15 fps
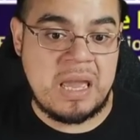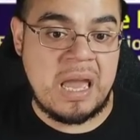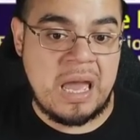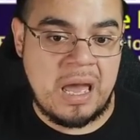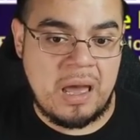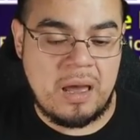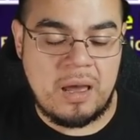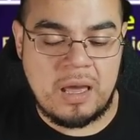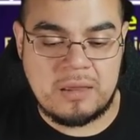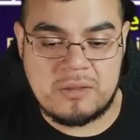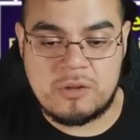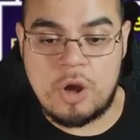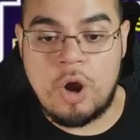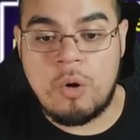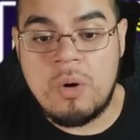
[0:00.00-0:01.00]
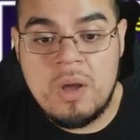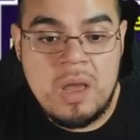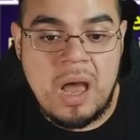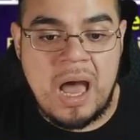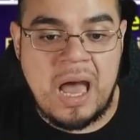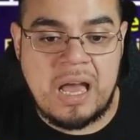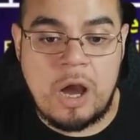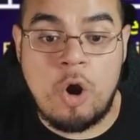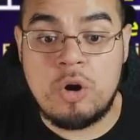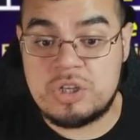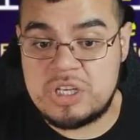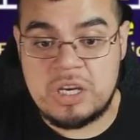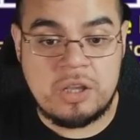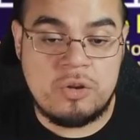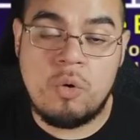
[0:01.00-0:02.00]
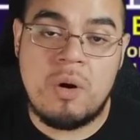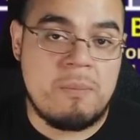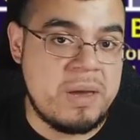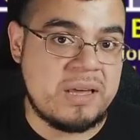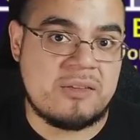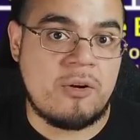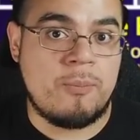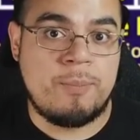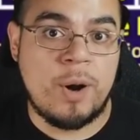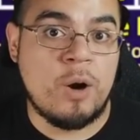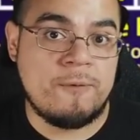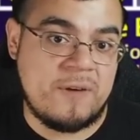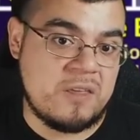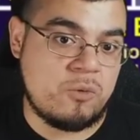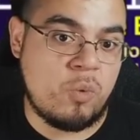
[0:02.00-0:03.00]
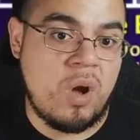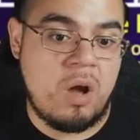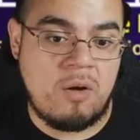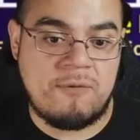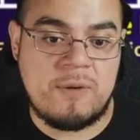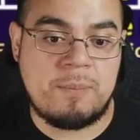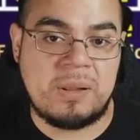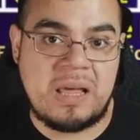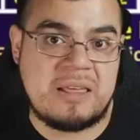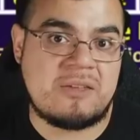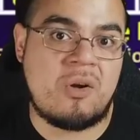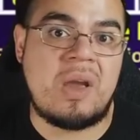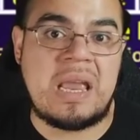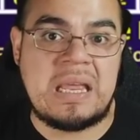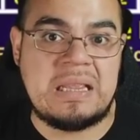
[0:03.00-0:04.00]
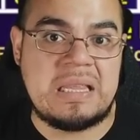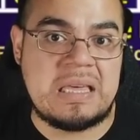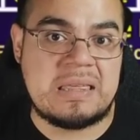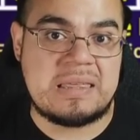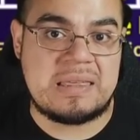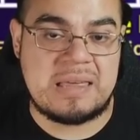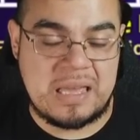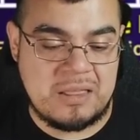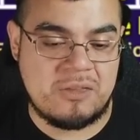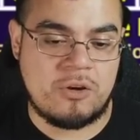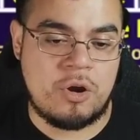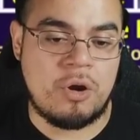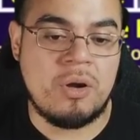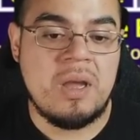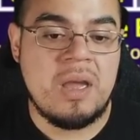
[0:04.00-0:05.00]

Or she could do a mix of both as well. If you place her in the center,